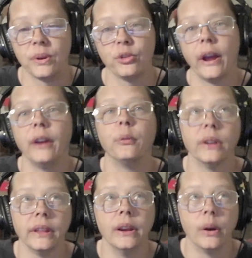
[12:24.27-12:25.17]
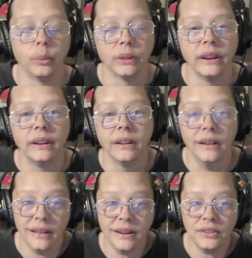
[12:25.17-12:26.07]
So I really only
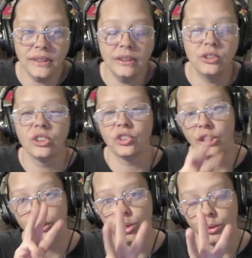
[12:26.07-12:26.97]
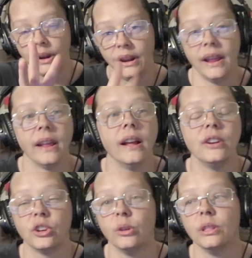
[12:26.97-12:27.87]
honestly just need 3, and I
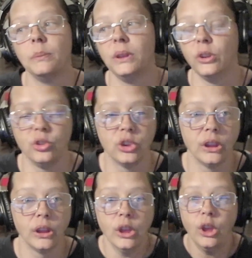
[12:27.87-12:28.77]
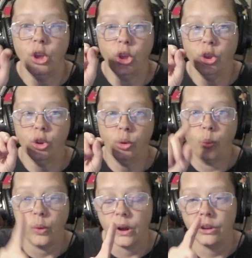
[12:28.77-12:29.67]
should only be using
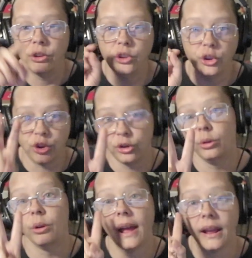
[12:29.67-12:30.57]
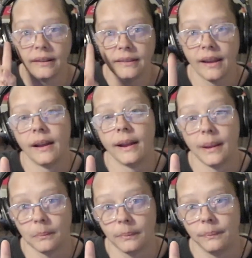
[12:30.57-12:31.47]
1 to 2 at a time.